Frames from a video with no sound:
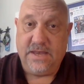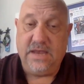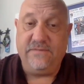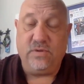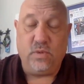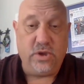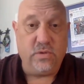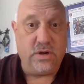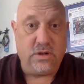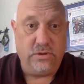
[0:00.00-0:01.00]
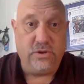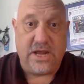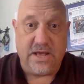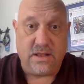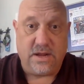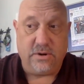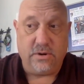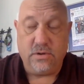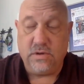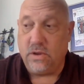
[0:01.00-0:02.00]
even when you include Jack Leiter.
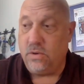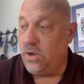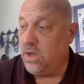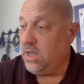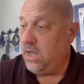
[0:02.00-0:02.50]
So